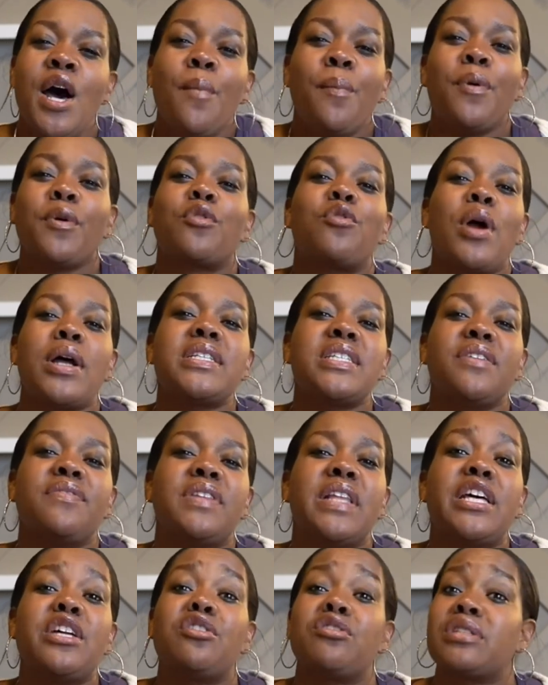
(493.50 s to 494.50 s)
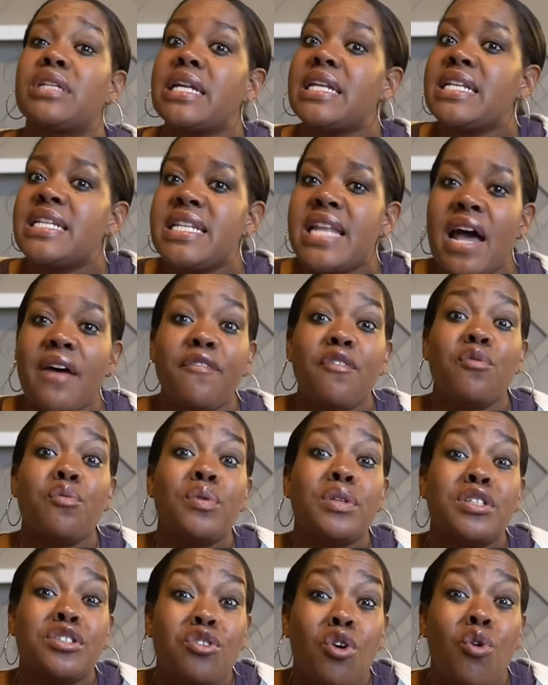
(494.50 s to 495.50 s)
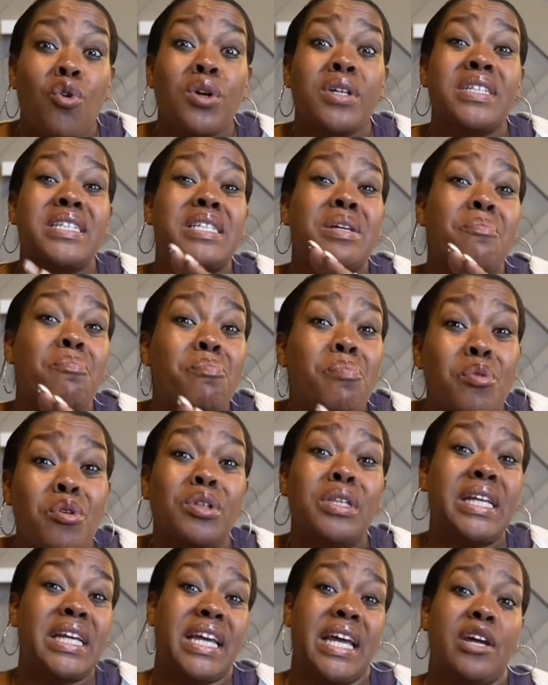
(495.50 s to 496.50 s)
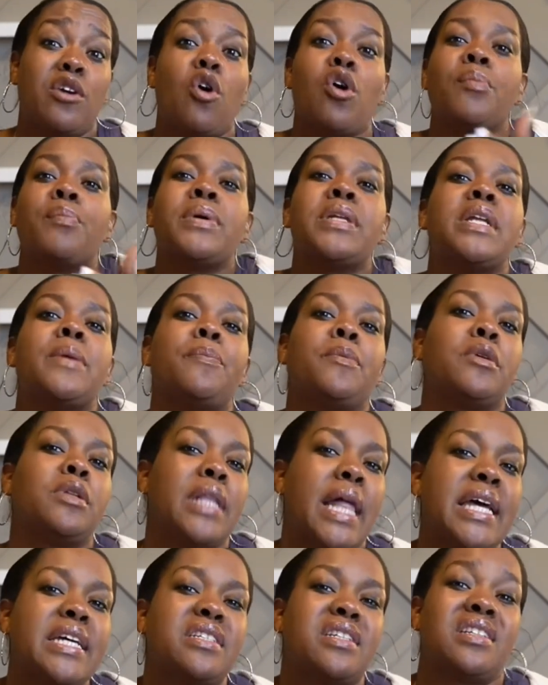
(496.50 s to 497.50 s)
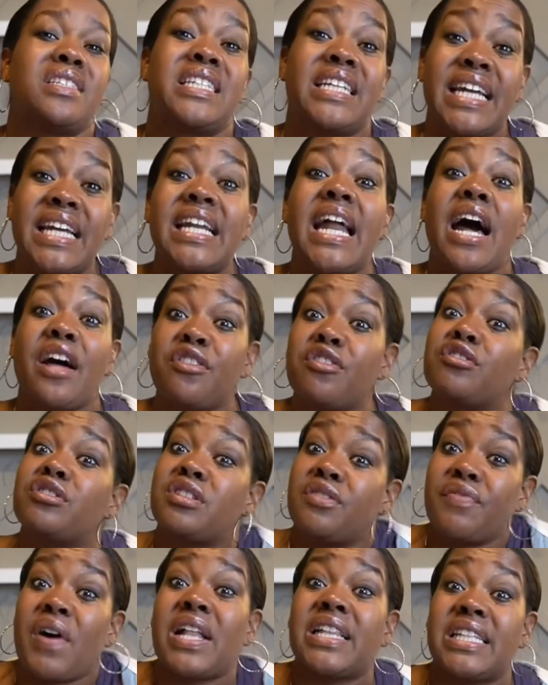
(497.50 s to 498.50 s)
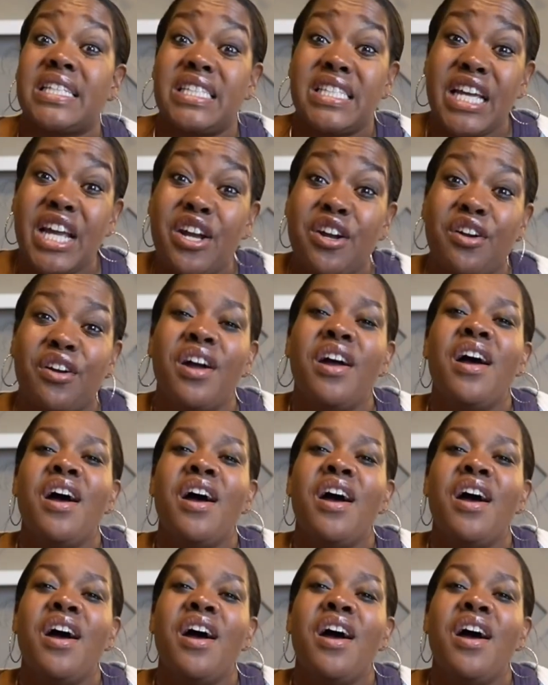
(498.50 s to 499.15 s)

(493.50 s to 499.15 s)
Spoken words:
progressive leaders never resort to bullying or manipulation to get others to volunteer.